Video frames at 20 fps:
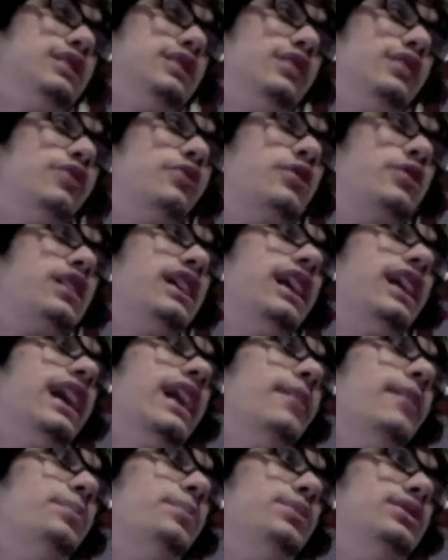and other
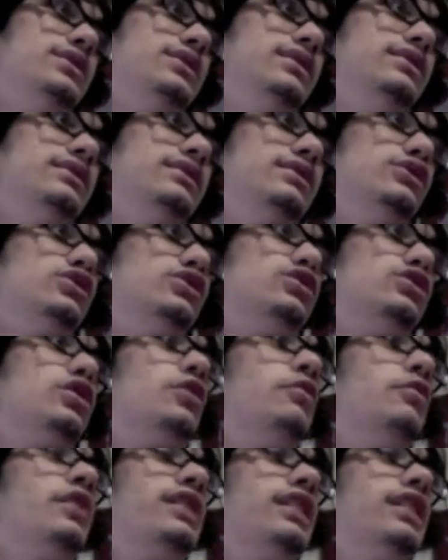campuses and start
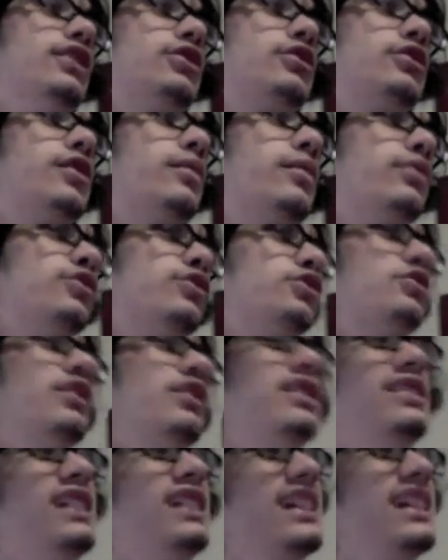wreaking trouble
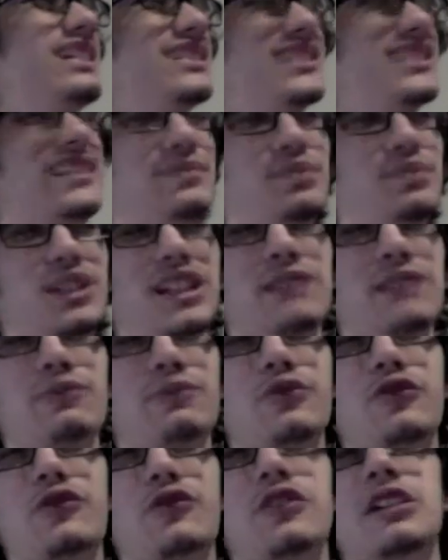during gigs at
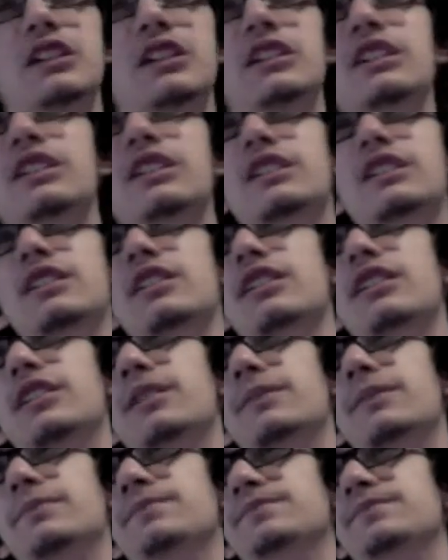people.
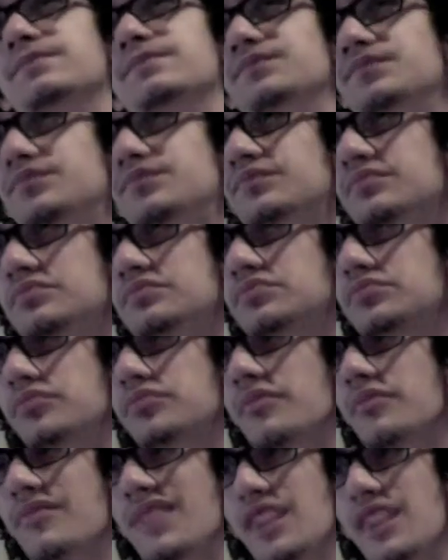
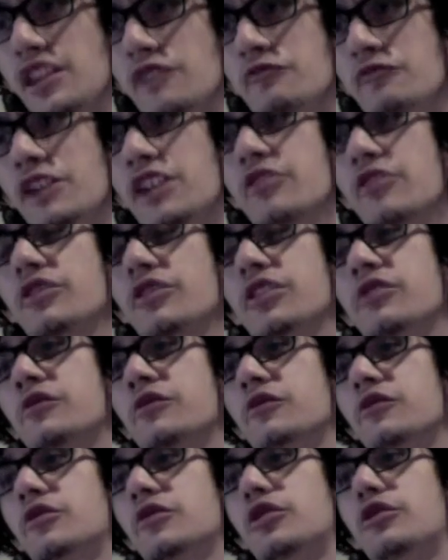We had our
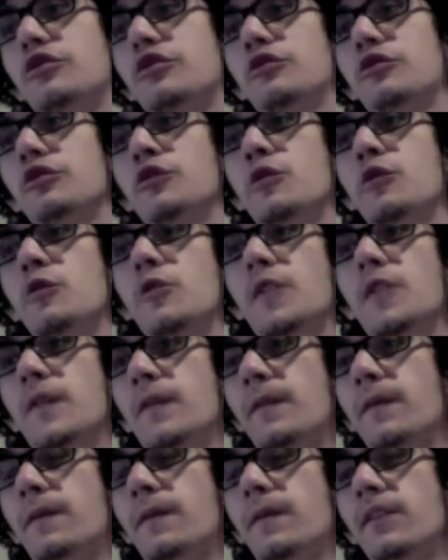little crew
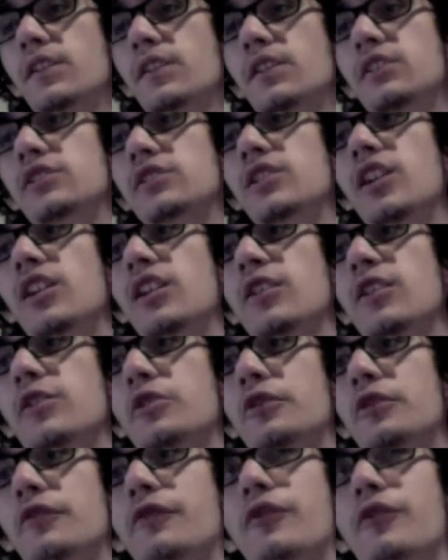of
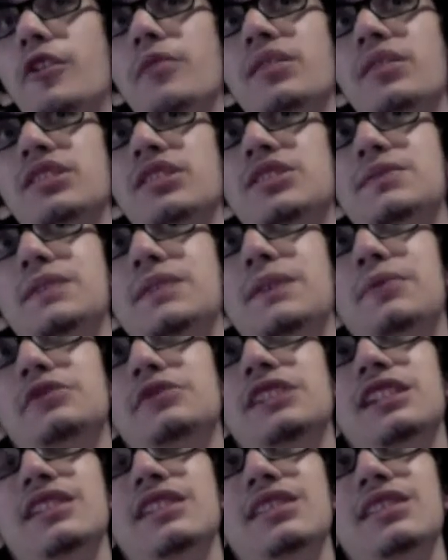nonconformist people
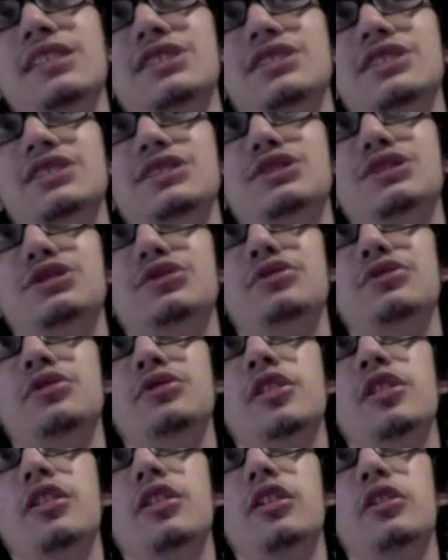that listened
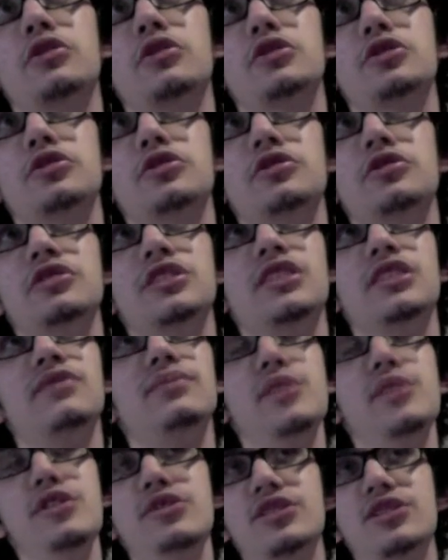to alternative
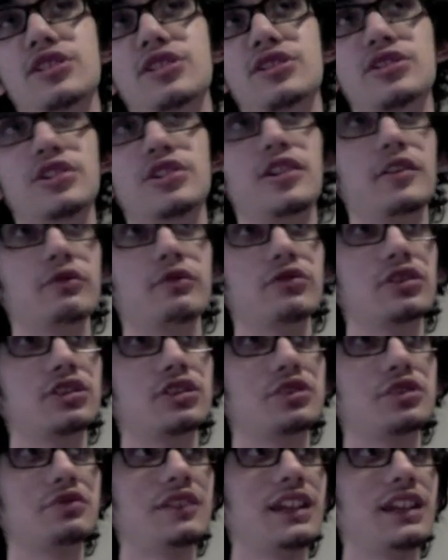music
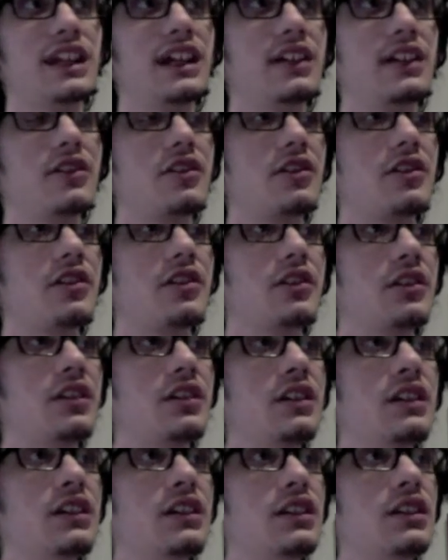genres. We had our